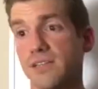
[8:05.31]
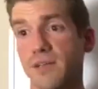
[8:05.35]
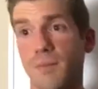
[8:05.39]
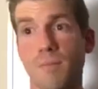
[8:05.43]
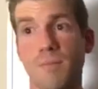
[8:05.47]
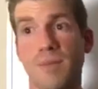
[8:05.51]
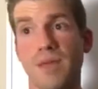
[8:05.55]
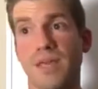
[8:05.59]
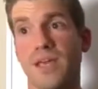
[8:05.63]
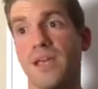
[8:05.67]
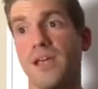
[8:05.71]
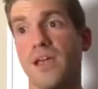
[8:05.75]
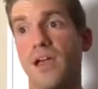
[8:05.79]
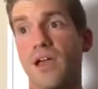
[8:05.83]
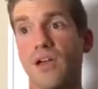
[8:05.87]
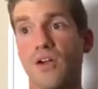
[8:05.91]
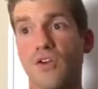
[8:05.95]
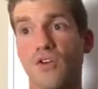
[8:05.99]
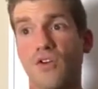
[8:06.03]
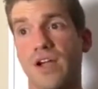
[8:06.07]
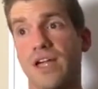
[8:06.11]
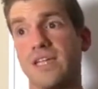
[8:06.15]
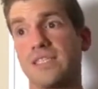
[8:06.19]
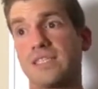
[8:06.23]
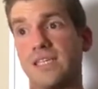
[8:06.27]
The big,
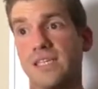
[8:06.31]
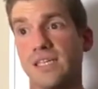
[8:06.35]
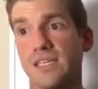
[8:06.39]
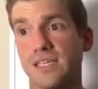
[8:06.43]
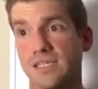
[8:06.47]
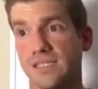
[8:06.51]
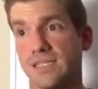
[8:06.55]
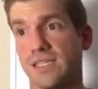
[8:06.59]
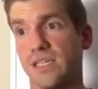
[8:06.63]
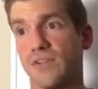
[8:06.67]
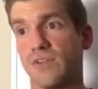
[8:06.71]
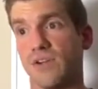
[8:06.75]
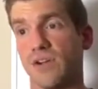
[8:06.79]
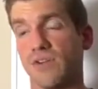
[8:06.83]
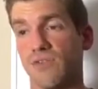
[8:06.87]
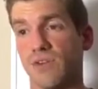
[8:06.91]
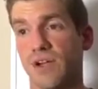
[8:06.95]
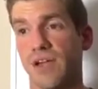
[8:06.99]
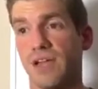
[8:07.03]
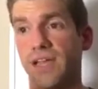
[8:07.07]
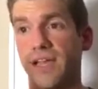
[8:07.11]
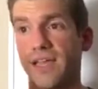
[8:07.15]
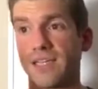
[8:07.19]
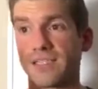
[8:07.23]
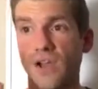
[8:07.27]
crazy secret,
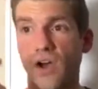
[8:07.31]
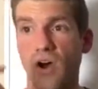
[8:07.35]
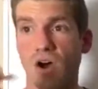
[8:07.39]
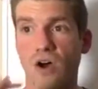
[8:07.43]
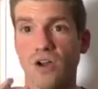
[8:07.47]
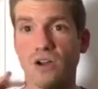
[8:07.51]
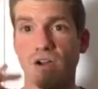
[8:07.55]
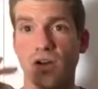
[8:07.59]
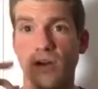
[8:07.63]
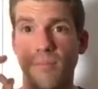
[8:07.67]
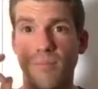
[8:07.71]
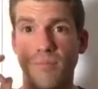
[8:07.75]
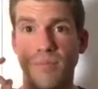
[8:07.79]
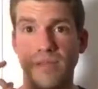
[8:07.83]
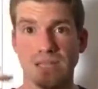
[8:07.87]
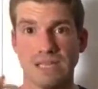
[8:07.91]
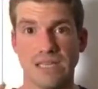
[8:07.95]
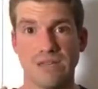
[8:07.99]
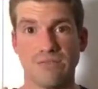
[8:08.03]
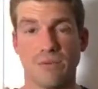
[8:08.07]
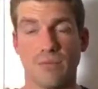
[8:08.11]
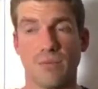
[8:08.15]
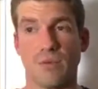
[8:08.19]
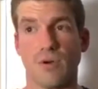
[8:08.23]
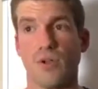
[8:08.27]
right? It's
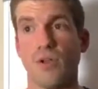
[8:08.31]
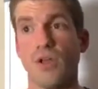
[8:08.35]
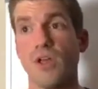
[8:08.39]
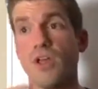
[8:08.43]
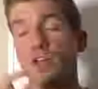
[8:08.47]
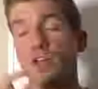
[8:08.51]
unbelievable.